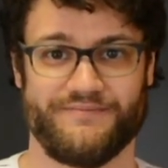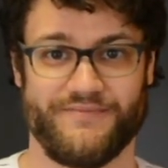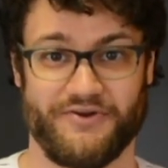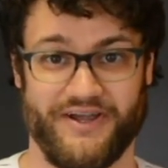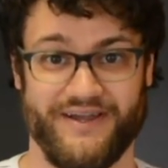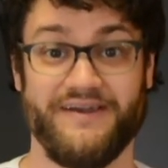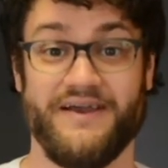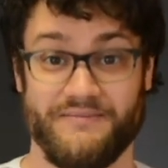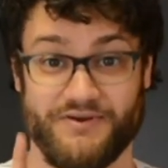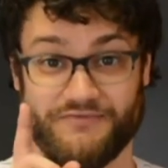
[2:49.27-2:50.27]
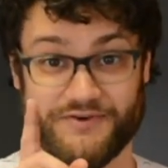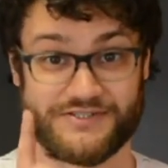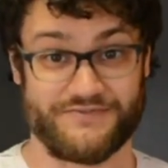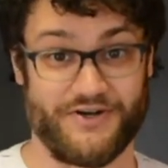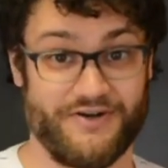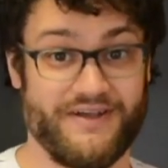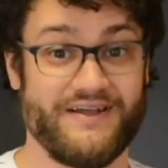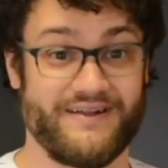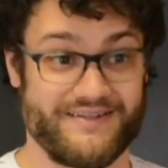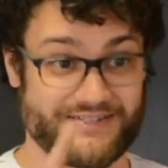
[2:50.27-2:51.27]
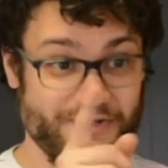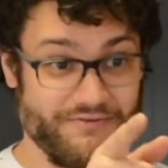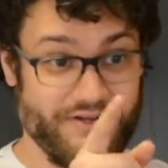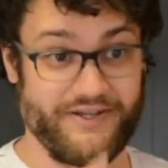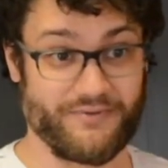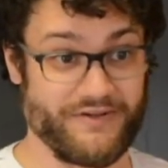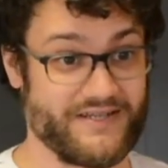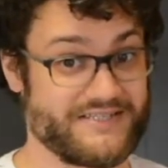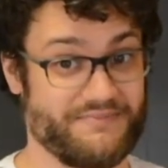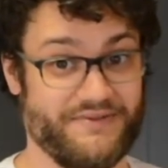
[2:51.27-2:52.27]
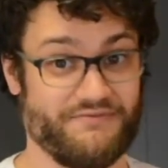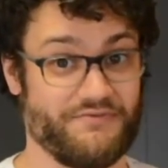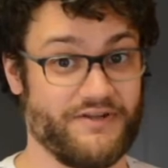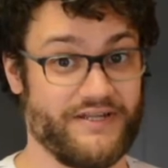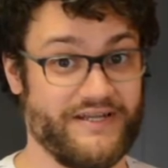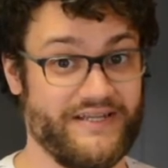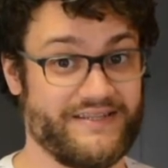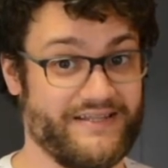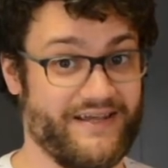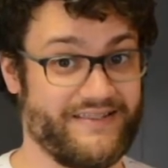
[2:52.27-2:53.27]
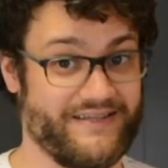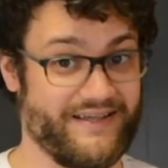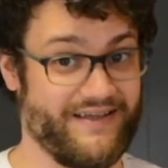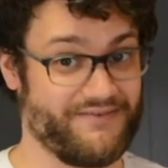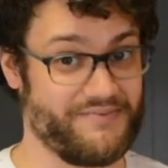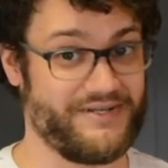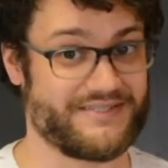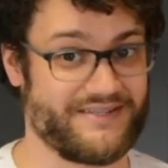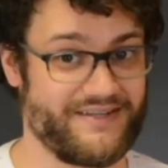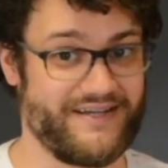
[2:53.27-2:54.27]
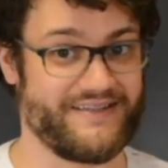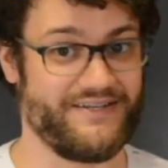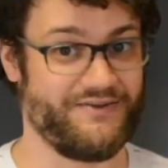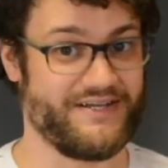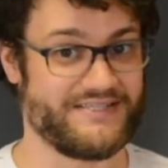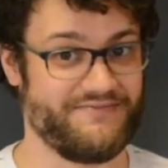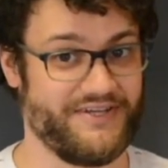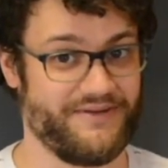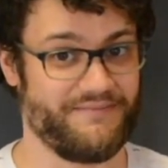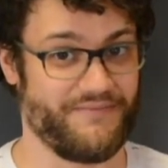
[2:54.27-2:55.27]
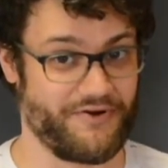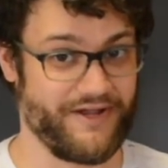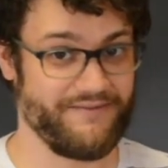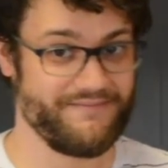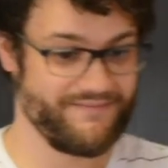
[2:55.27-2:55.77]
Okay? But first of all, let's go over here. We got something really neat that I think everybody's going to like that you guys have done. Okay?